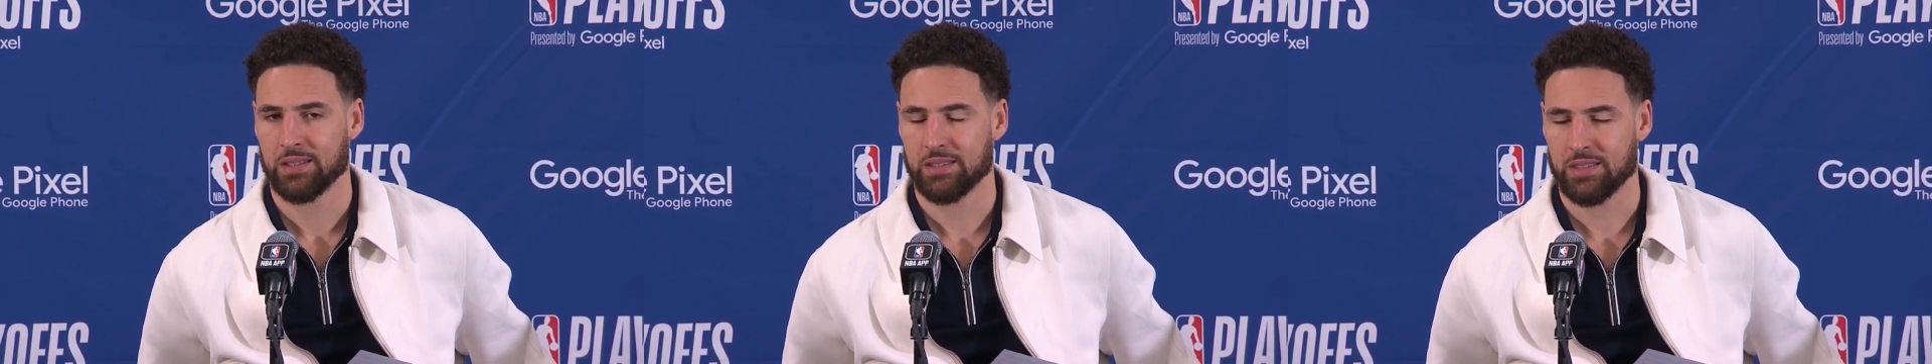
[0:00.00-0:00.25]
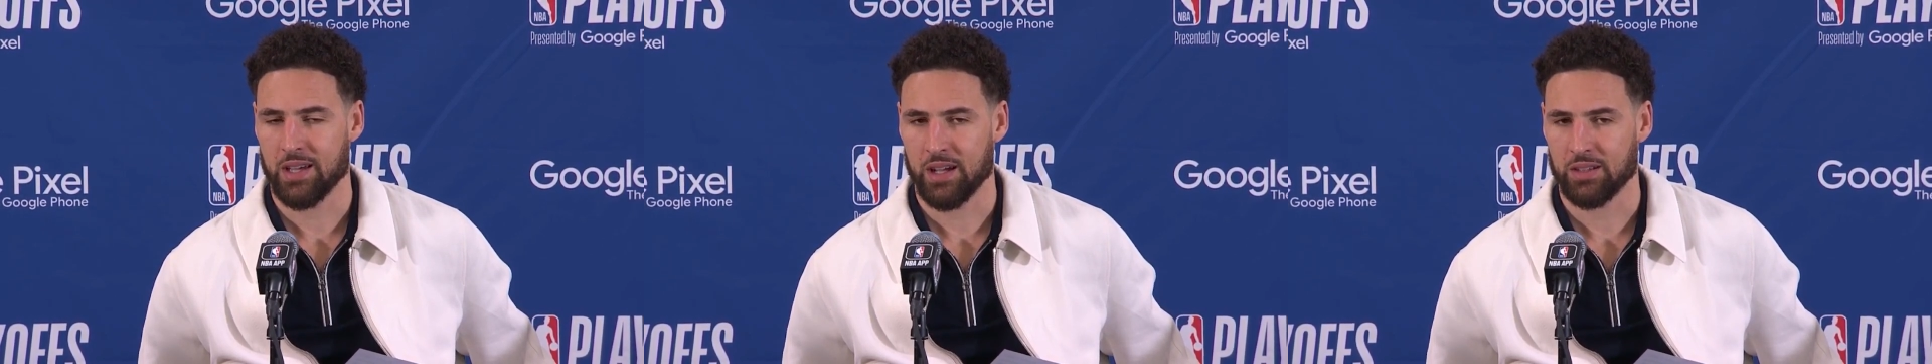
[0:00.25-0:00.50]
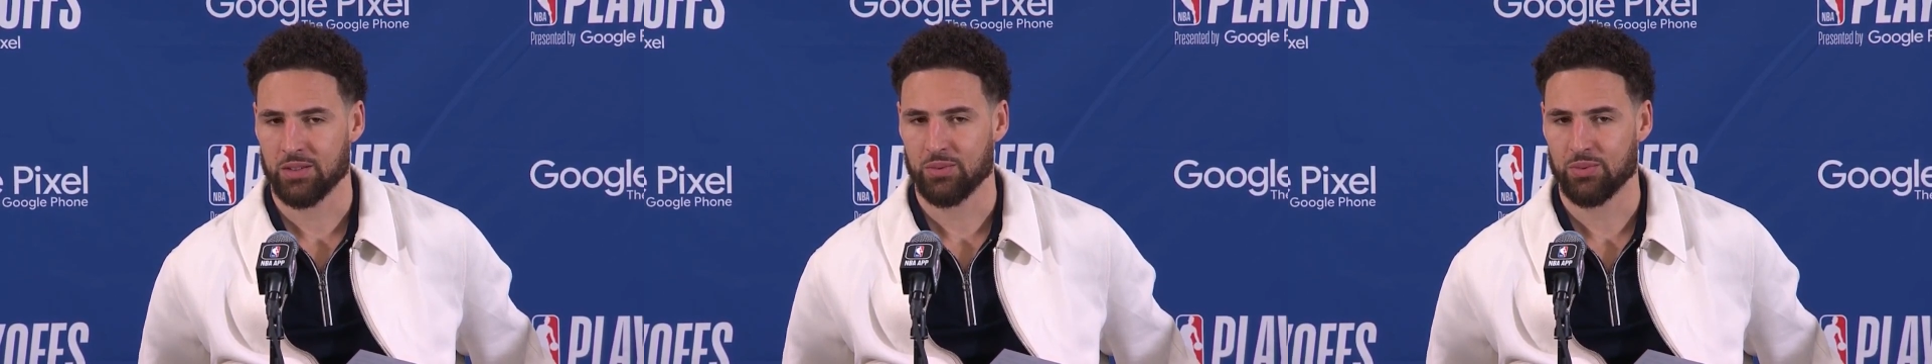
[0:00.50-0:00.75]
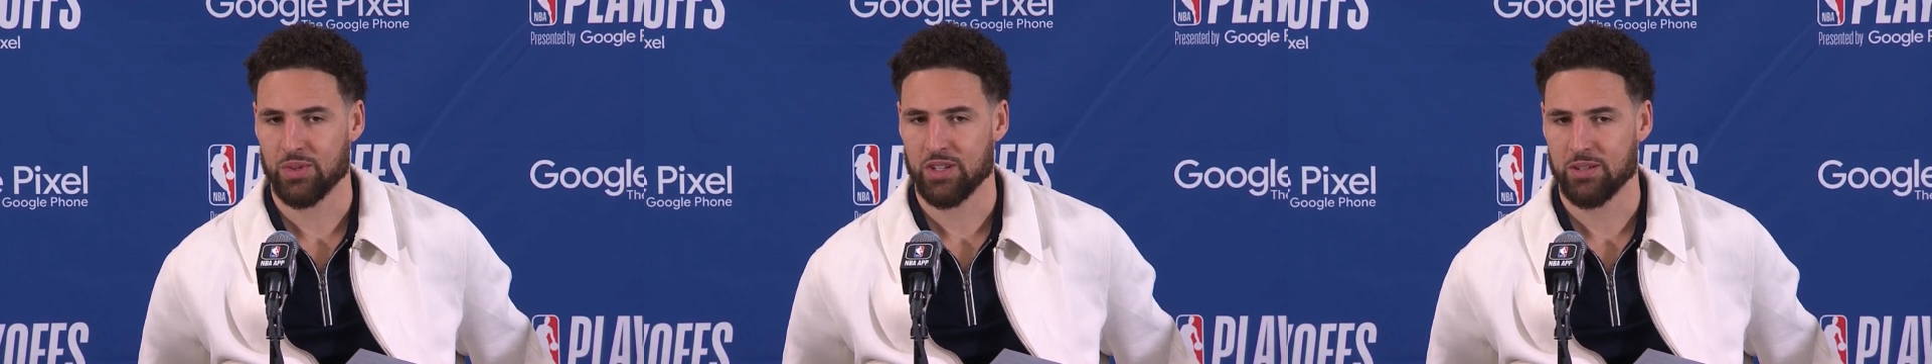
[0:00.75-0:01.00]
Attack the
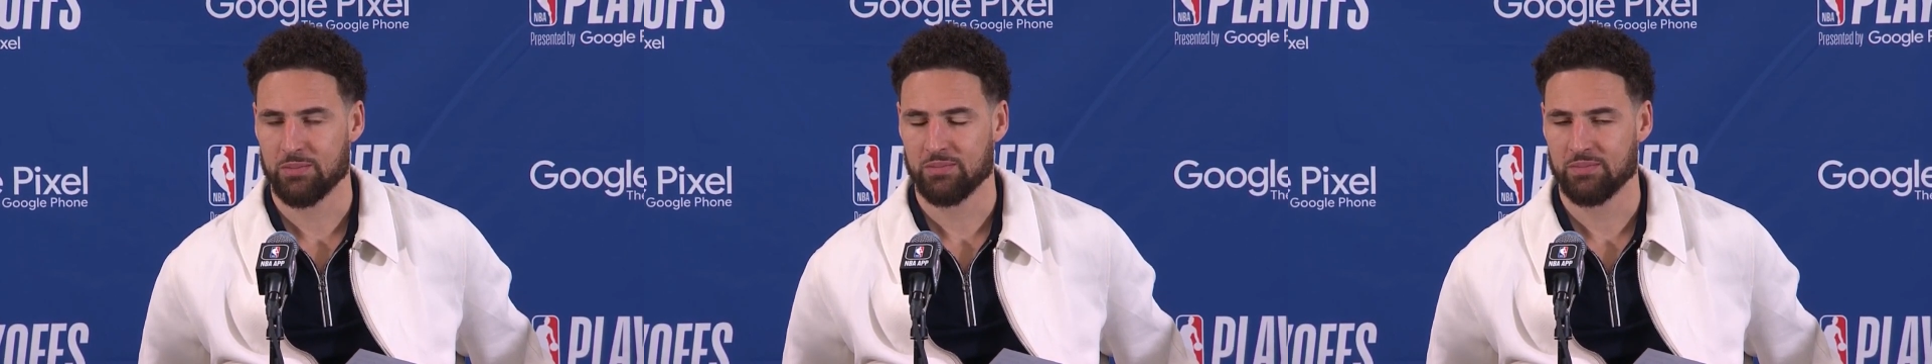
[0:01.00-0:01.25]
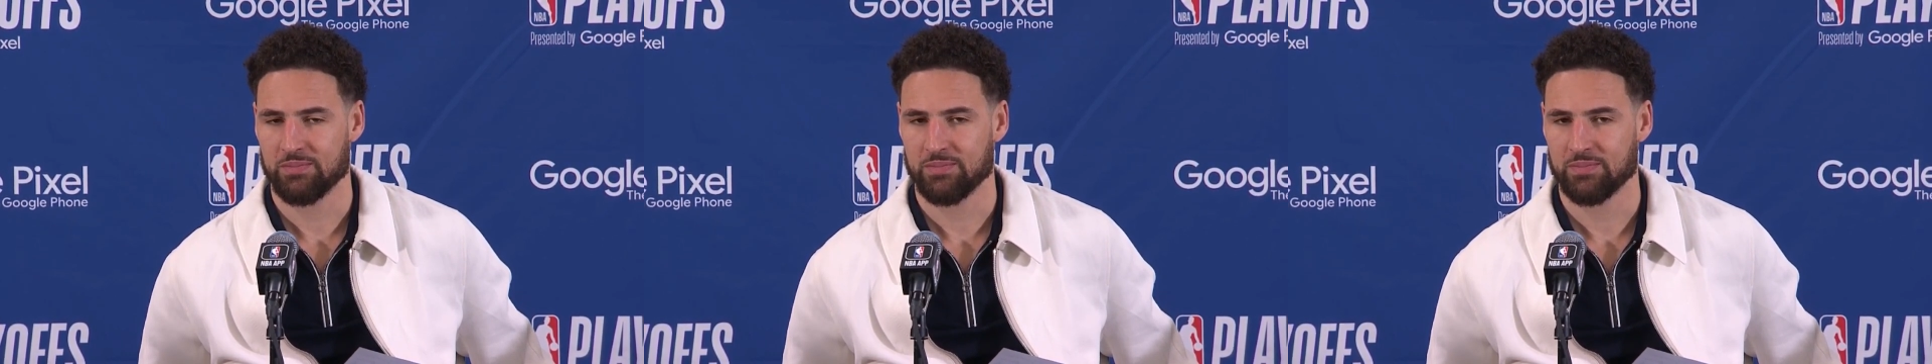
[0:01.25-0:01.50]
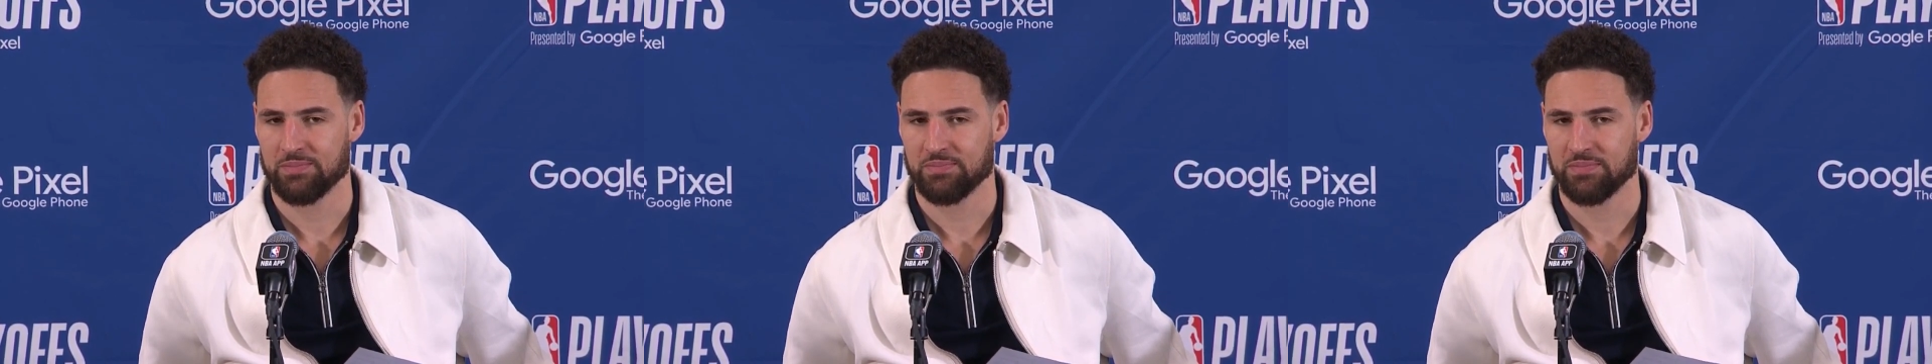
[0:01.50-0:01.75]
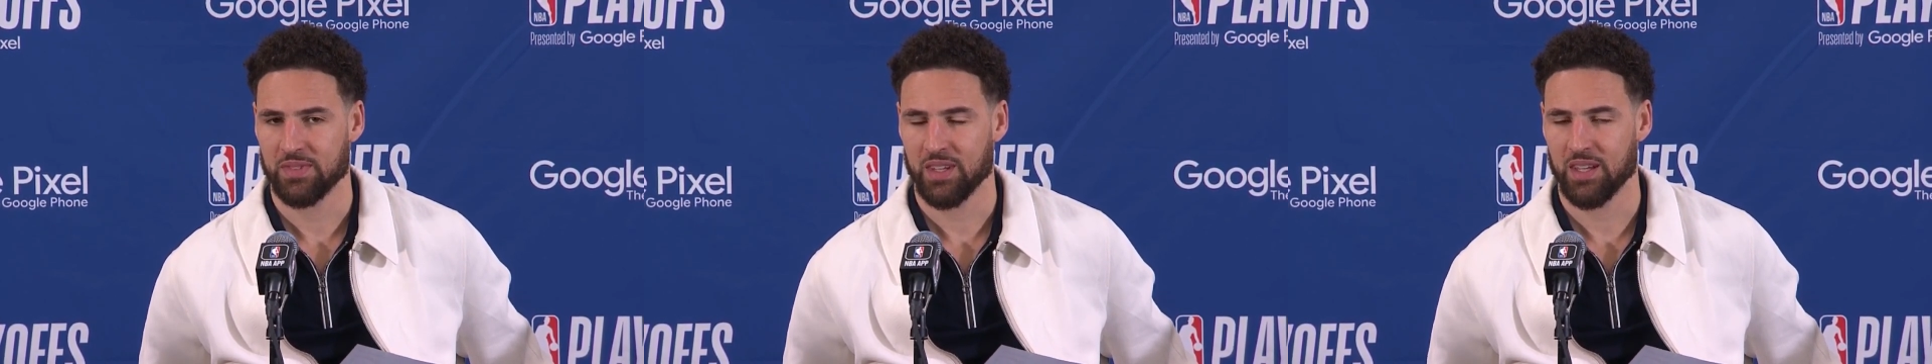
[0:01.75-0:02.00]
rim
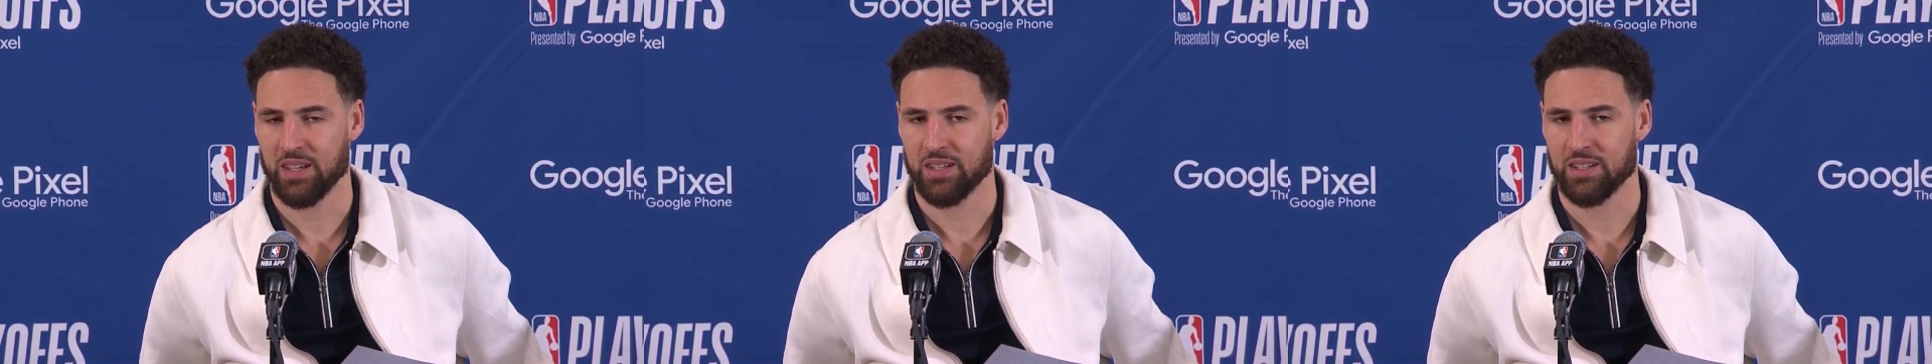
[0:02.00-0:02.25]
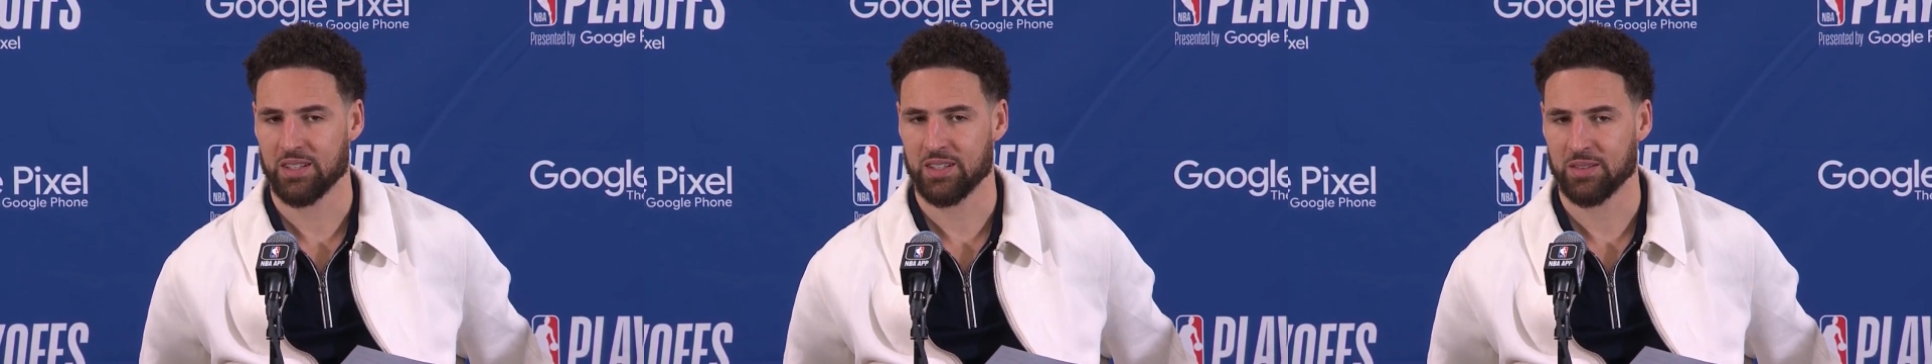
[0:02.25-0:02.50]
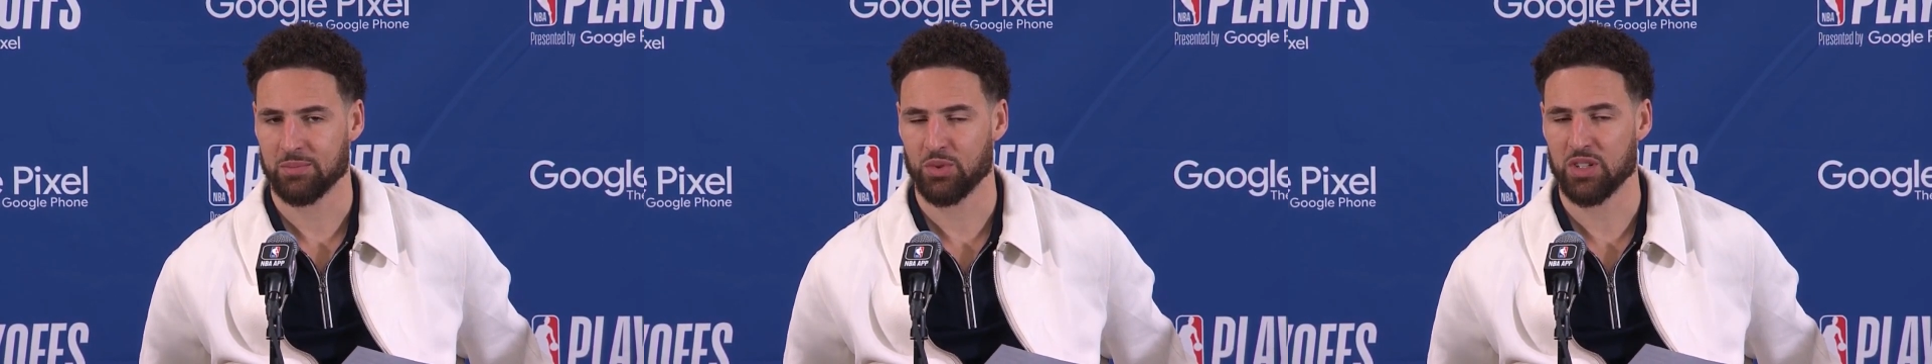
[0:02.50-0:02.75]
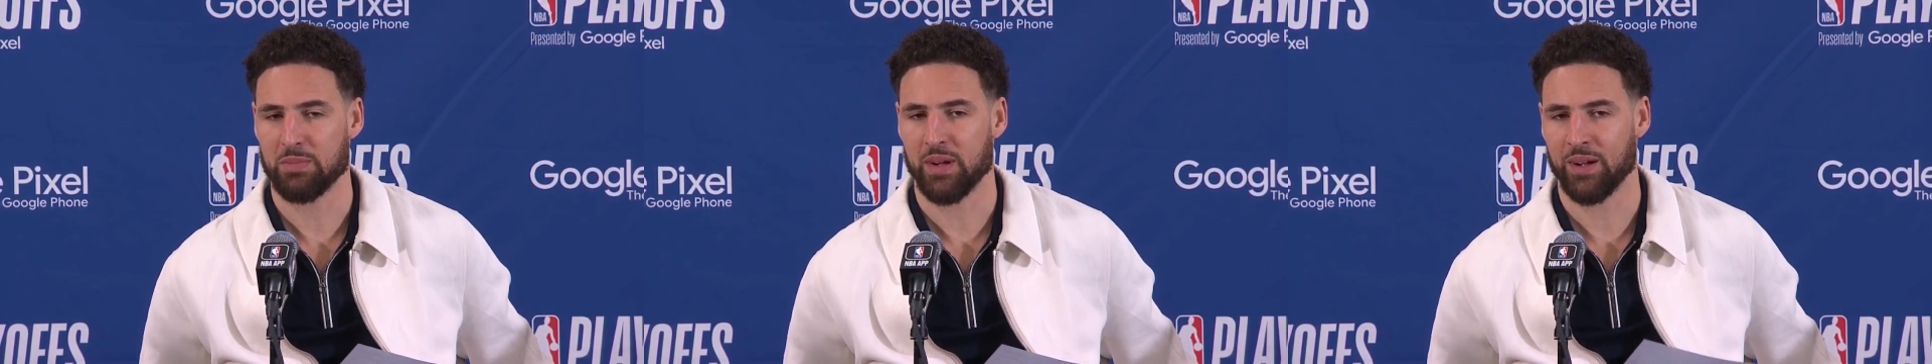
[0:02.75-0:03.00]
and
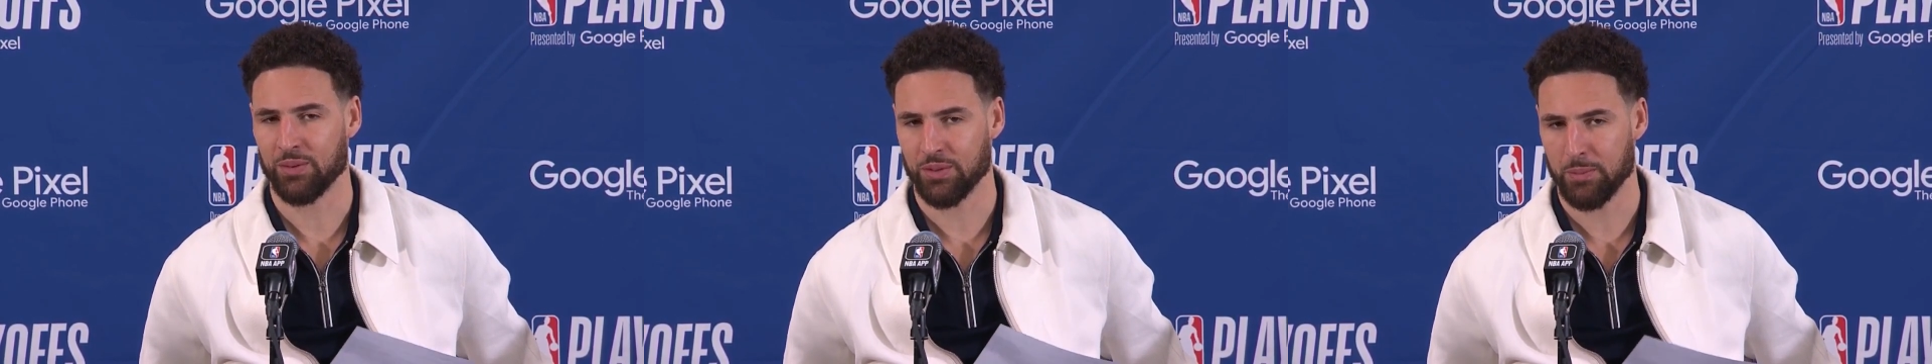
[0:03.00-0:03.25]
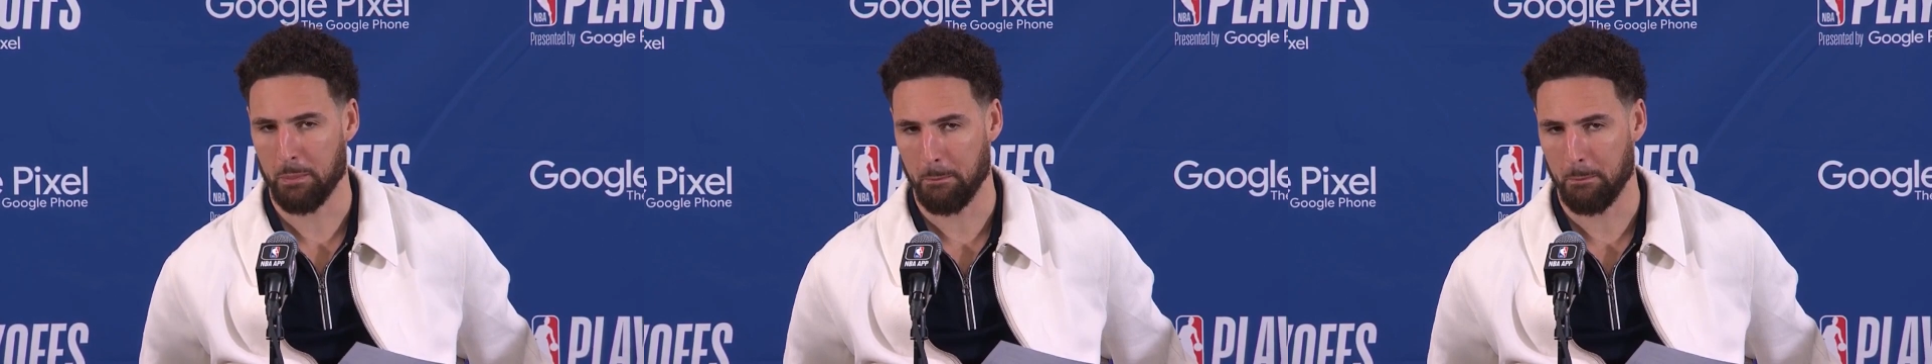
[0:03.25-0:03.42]
rebound.